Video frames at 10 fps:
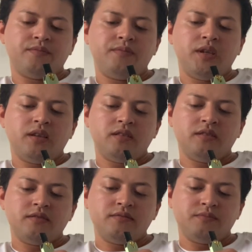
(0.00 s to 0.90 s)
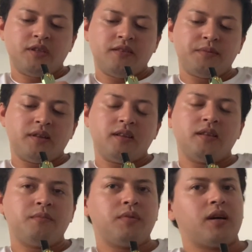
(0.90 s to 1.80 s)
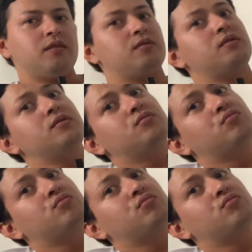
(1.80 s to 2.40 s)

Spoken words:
Bien, me desperté temprano.